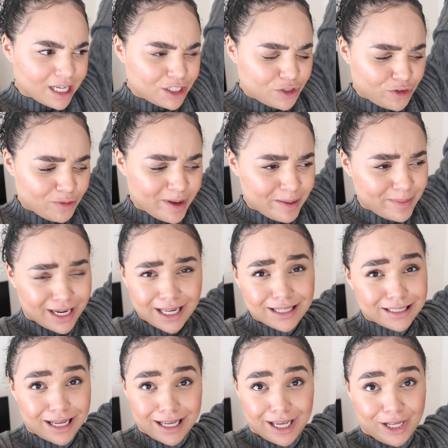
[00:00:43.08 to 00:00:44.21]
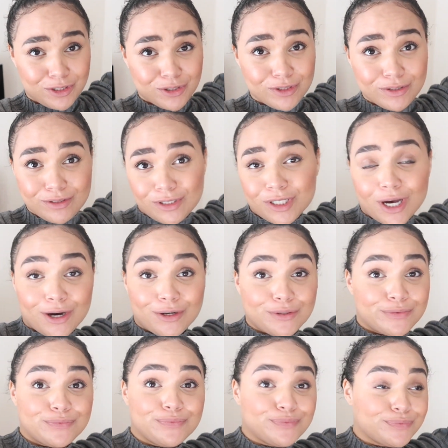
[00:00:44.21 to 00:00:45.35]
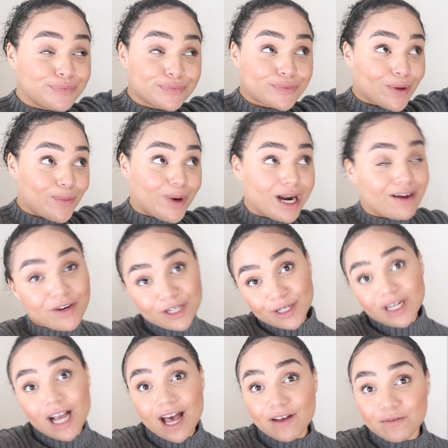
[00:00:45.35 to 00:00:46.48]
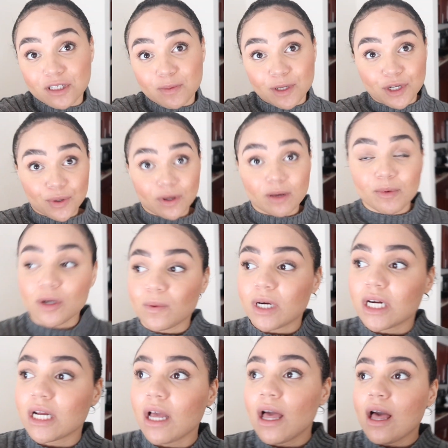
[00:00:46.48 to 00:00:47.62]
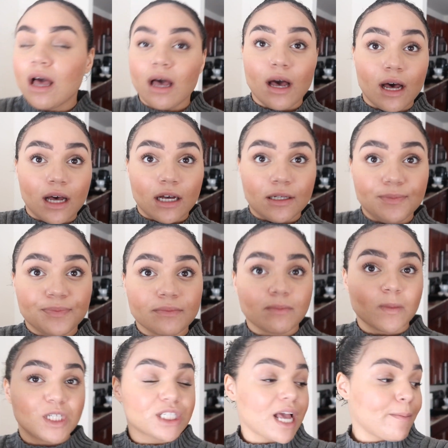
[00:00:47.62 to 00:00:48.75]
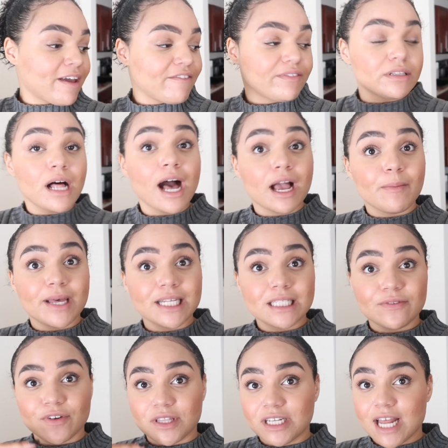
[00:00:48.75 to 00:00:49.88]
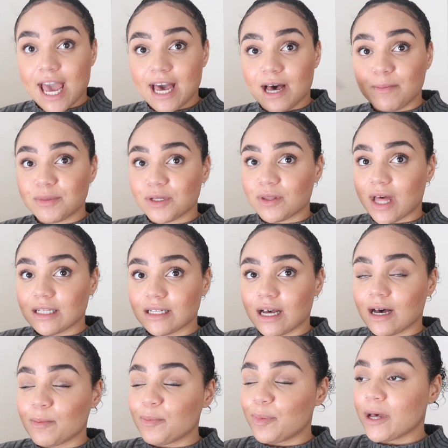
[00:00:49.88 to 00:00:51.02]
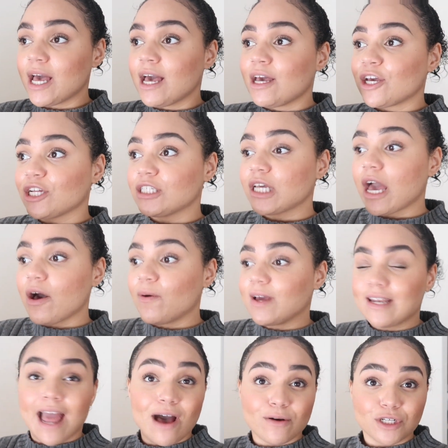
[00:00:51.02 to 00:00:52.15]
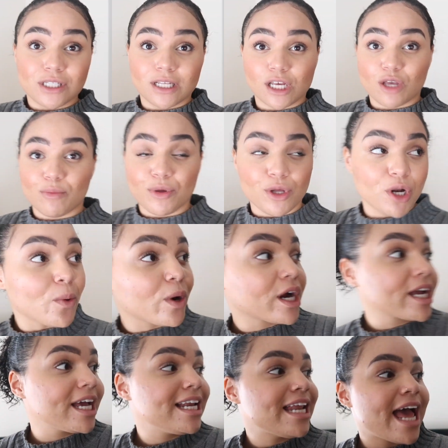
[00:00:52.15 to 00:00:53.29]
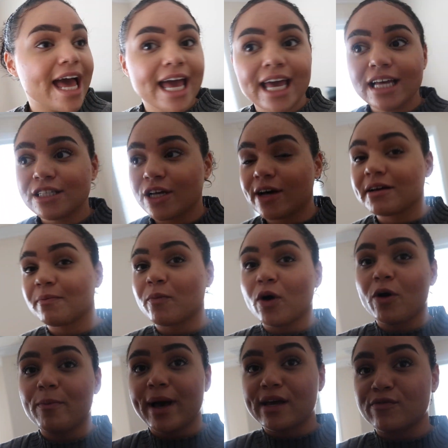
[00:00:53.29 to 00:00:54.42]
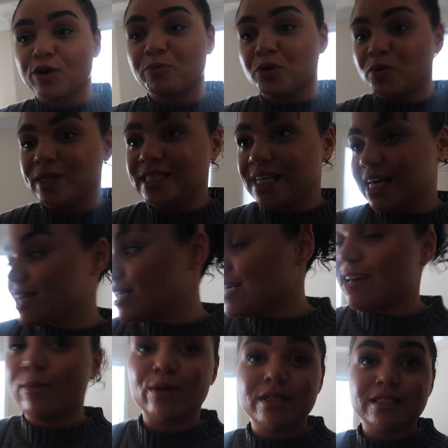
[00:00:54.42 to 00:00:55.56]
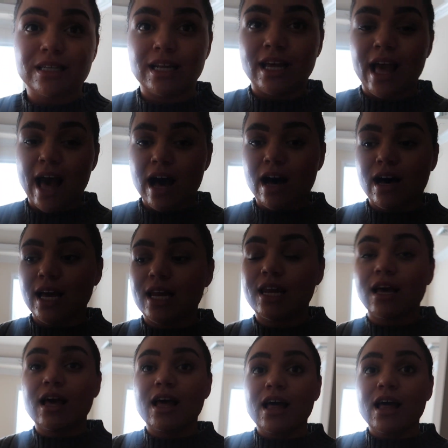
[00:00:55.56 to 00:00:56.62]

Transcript: 2 of my meetings got canceled, so whatever. I've just been doing computer work. I just got my Vlogmas for the day up, so that's up, good to go. And now it's just a computer work day, so I'm going back and forth between sitting at the table and sitting on